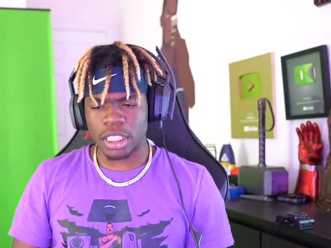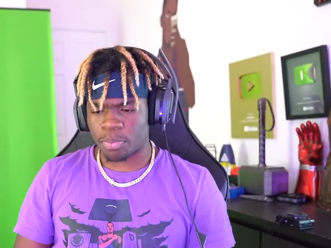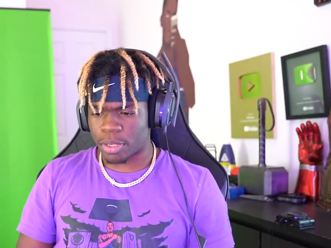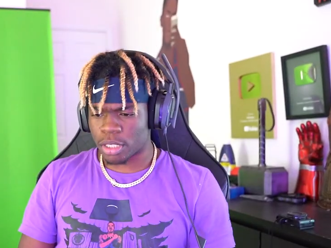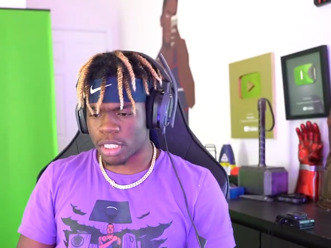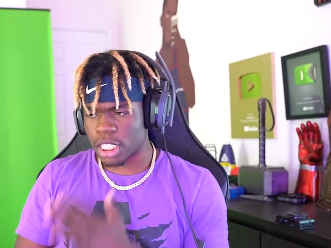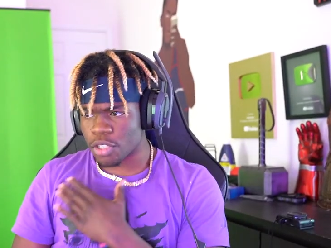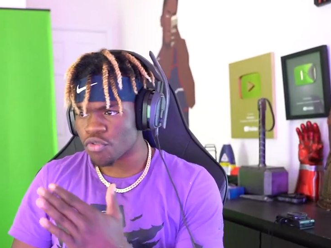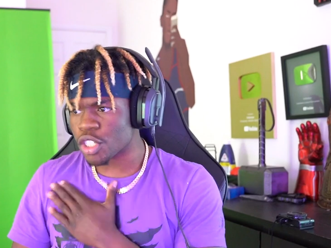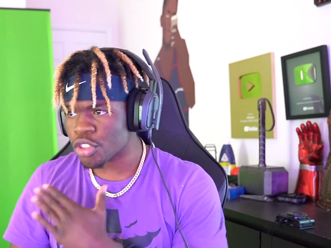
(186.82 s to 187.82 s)
Davidson okay. to Dooley,
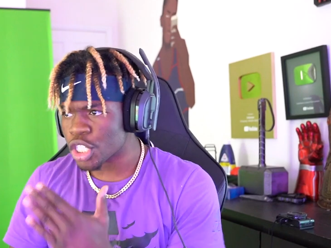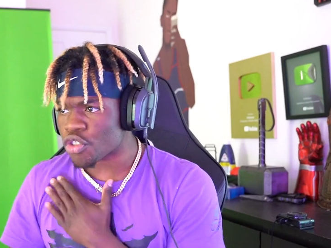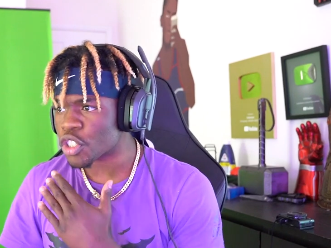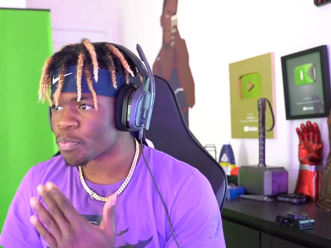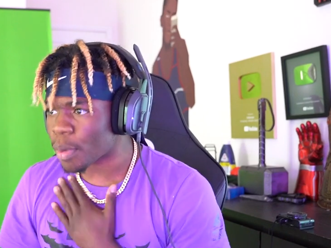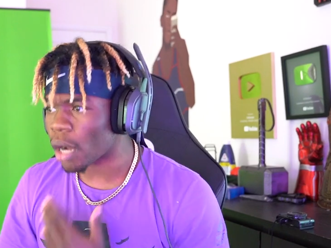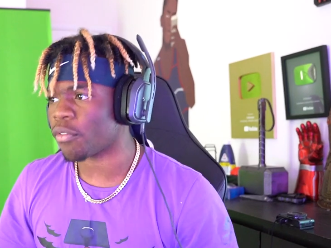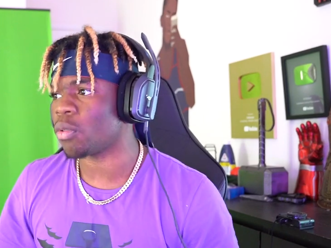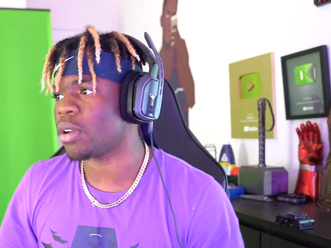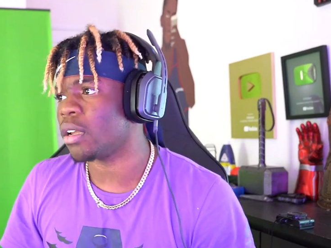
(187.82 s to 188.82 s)
getting real
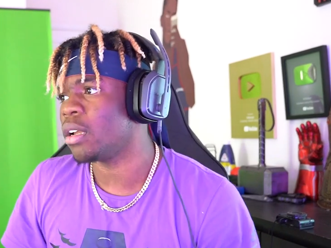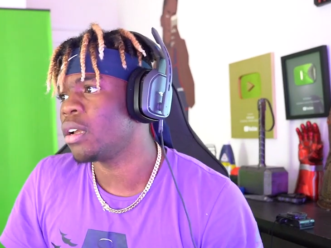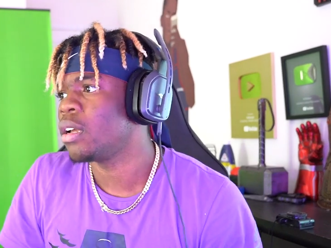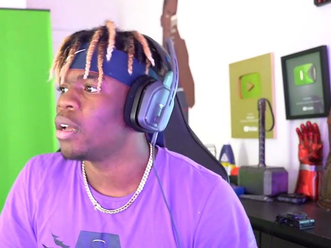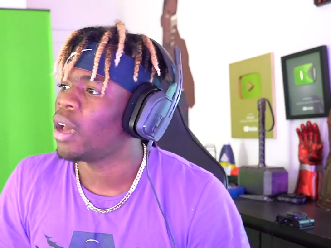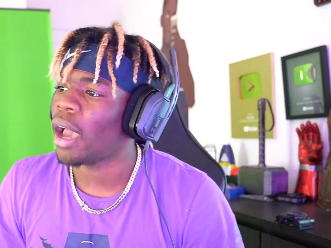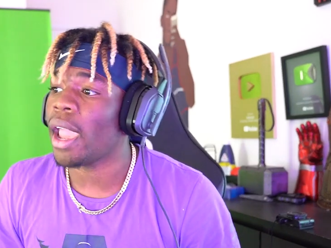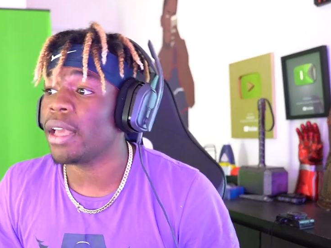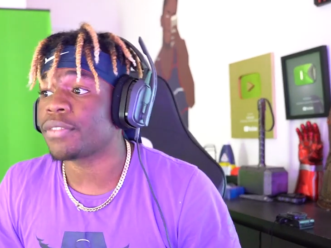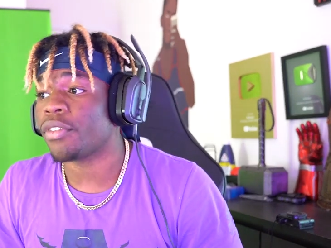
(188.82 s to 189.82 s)
disrespectful with it.
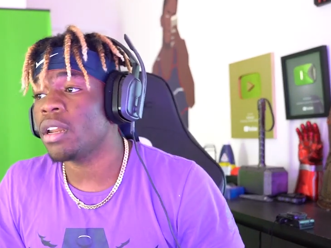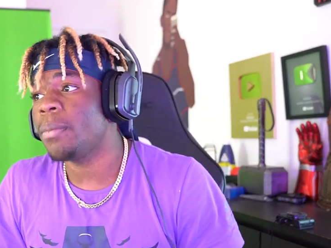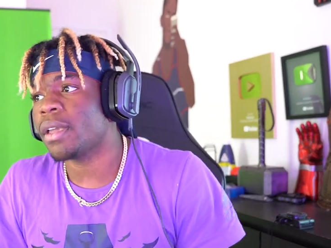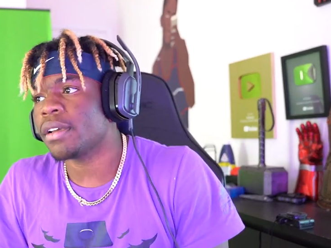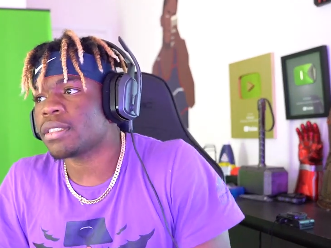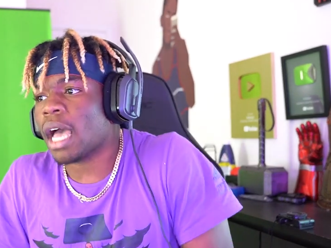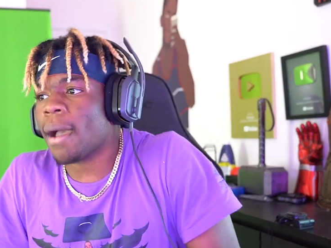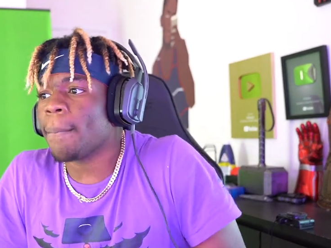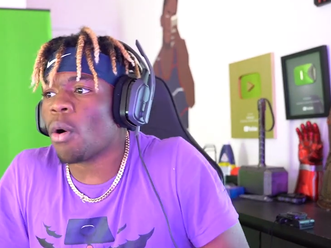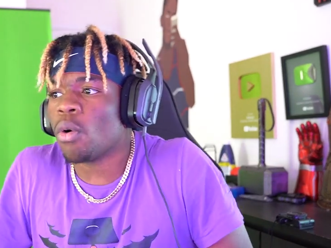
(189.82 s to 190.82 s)
And it's funny because
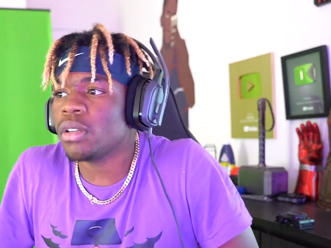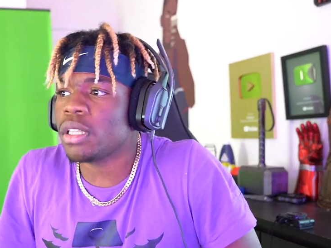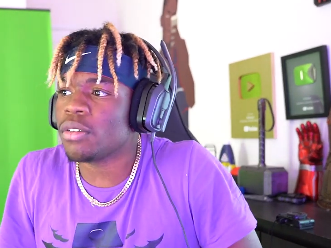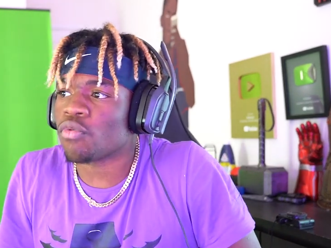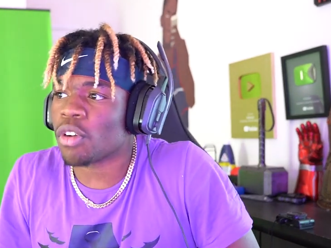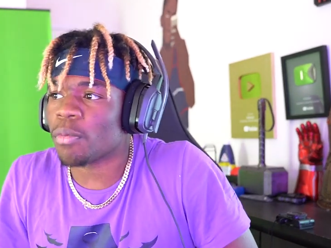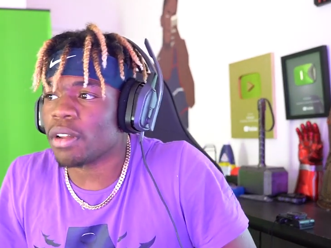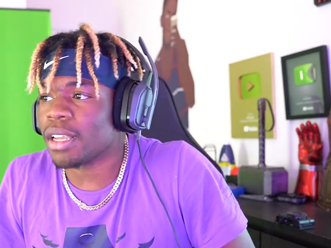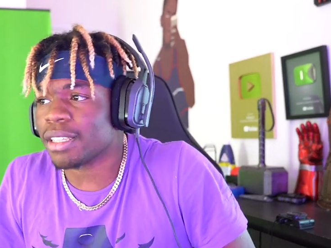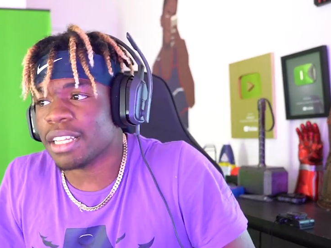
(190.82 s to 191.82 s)
I'm only rim
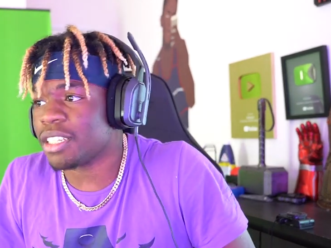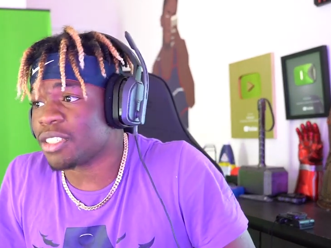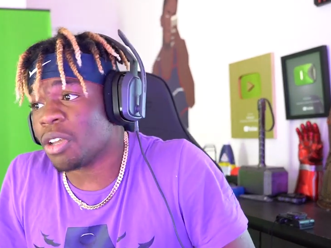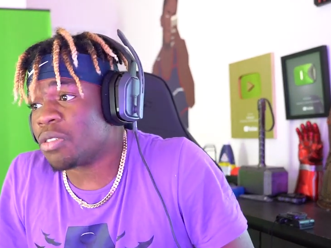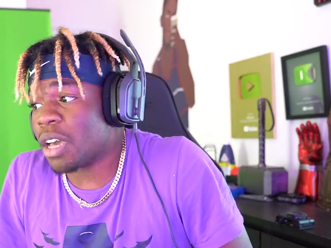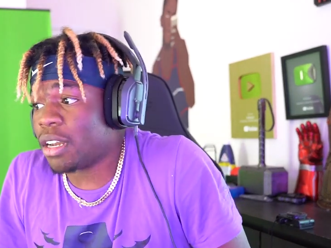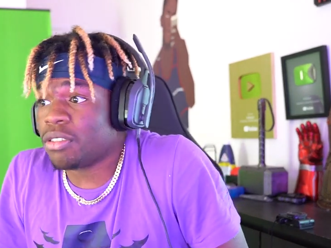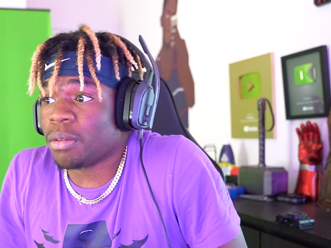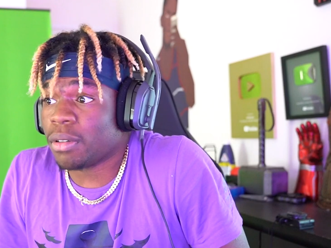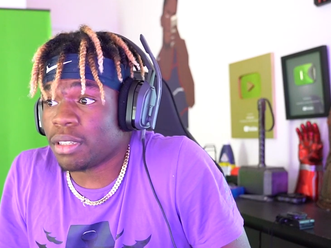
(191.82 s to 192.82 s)
running because I just don't know how
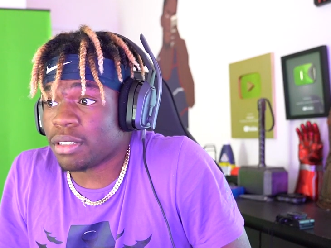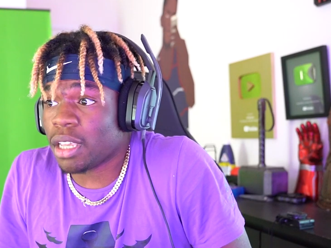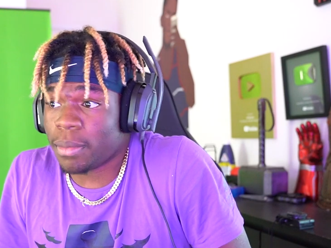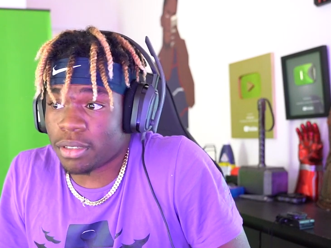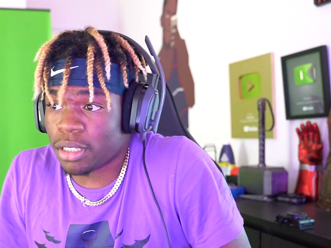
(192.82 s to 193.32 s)
to dribble in this game.